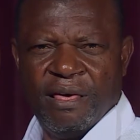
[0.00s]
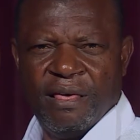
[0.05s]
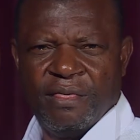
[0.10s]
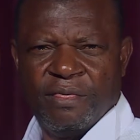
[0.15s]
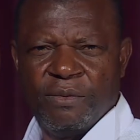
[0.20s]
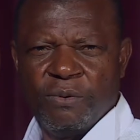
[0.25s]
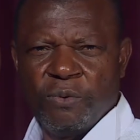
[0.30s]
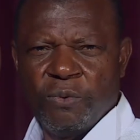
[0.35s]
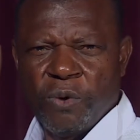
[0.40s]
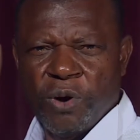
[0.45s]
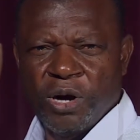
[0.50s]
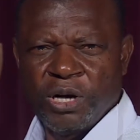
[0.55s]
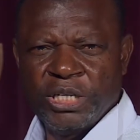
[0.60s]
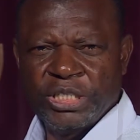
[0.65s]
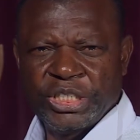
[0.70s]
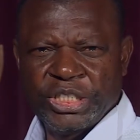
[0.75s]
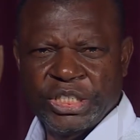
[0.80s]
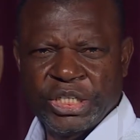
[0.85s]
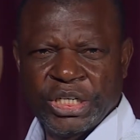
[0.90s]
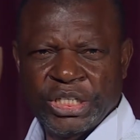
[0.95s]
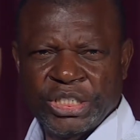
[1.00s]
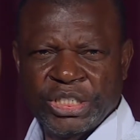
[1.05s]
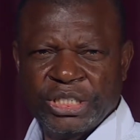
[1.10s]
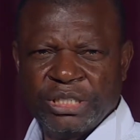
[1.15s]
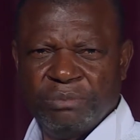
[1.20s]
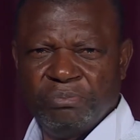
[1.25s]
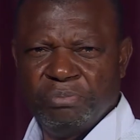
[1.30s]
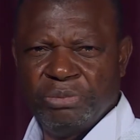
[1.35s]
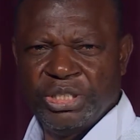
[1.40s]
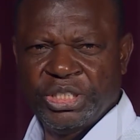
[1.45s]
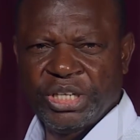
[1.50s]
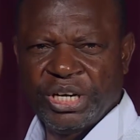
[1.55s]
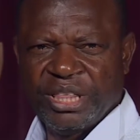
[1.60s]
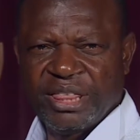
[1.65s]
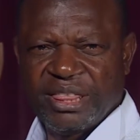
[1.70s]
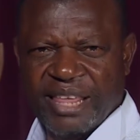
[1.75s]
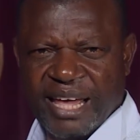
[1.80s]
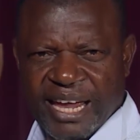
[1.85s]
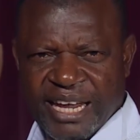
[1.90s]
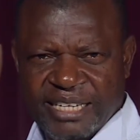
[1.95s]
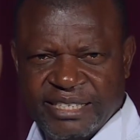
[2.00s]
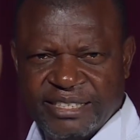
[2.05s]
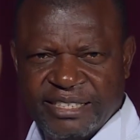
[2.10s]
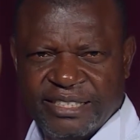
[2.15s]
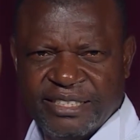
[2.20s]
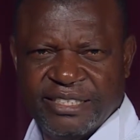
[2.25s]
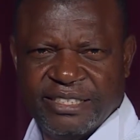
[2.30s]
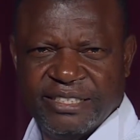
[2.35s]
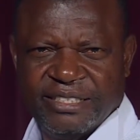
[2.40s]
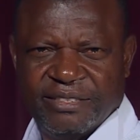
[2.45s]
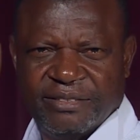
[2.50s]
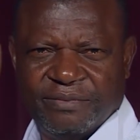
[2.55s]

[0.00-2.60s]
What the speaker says: the World Church Mission Tithes,